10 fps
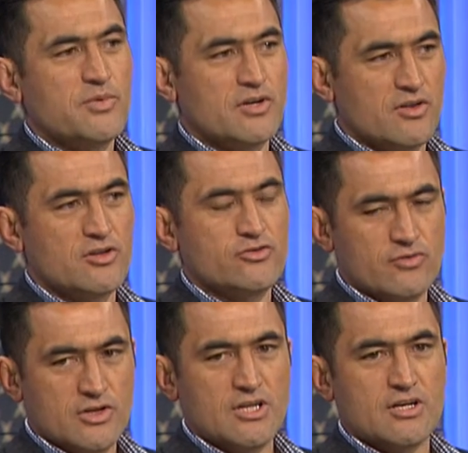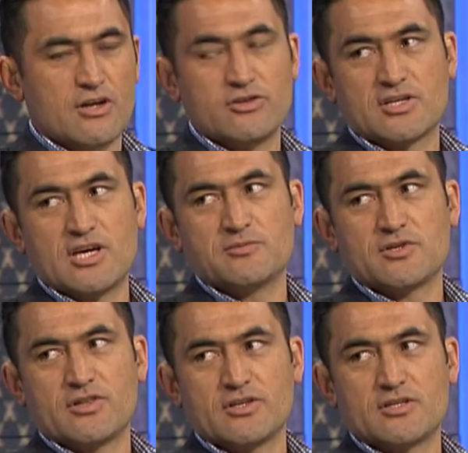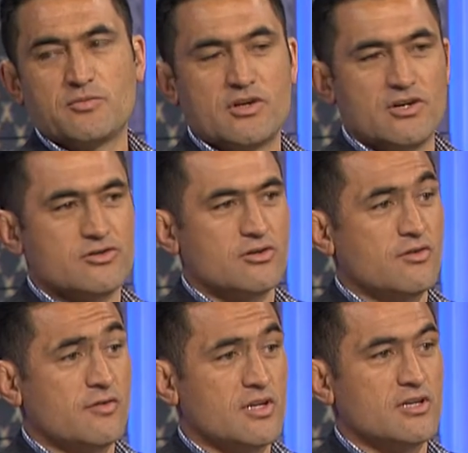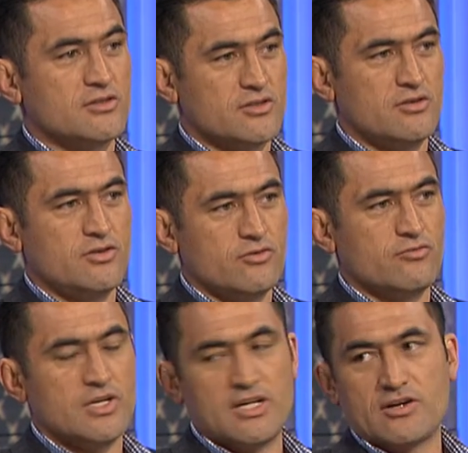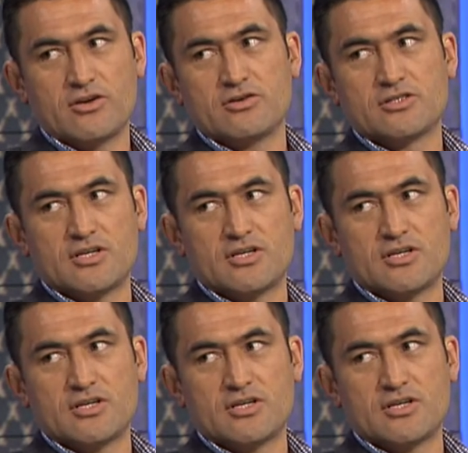But in those really close games, I think someone like John de Villiers, you'll really notice